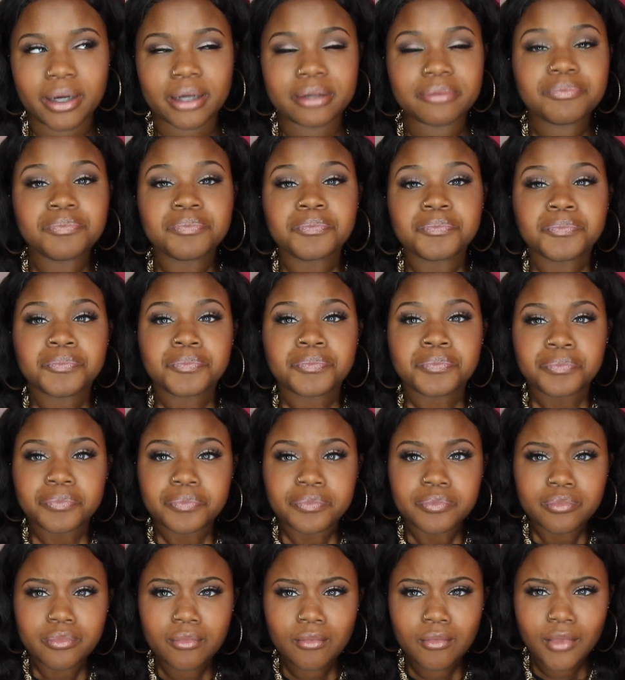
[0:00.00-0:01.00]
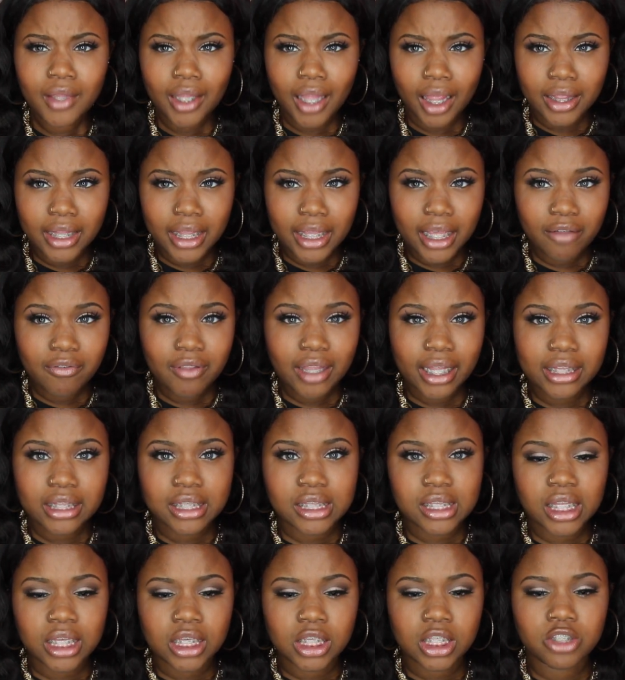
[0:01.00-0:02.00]
but they give like
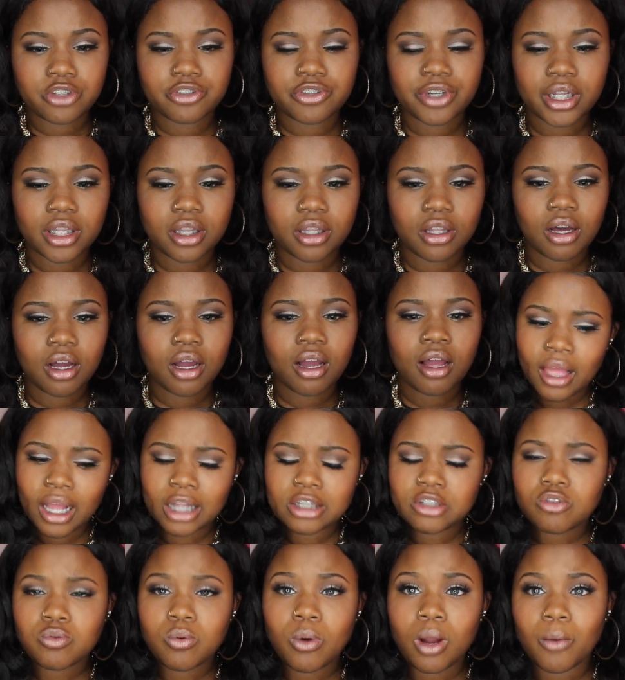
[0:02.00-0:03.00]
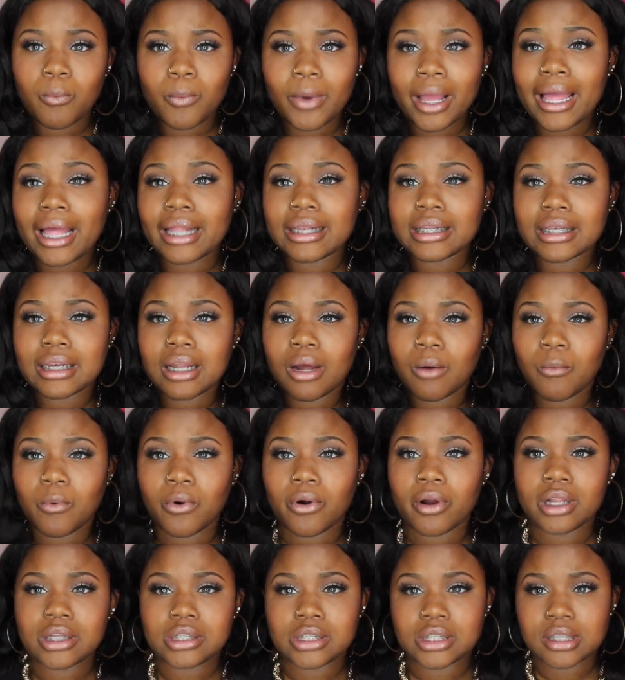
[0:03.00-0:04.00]
this kinky straight look. I just wore it wet, and then I
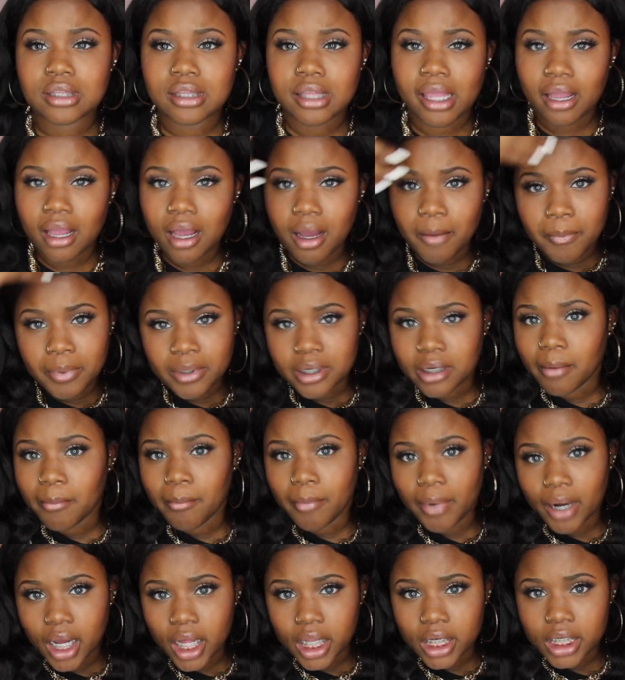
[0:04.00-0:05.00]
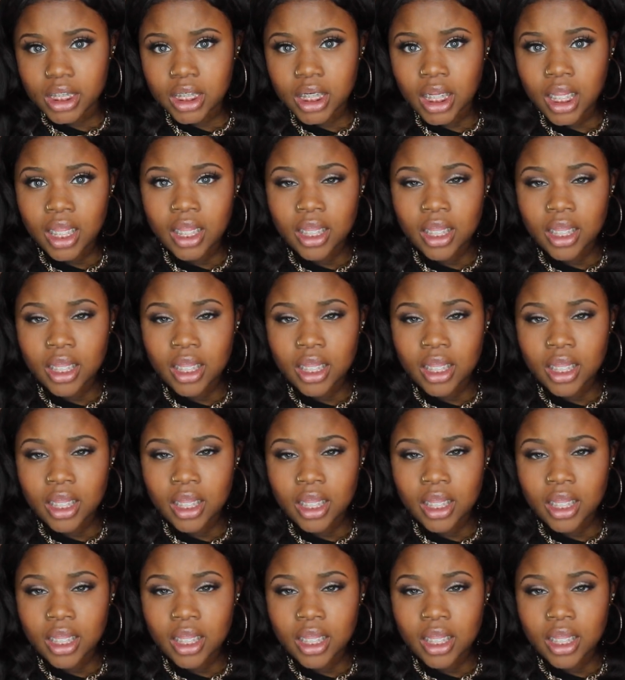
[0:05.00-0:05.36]
wore it just like up in a bun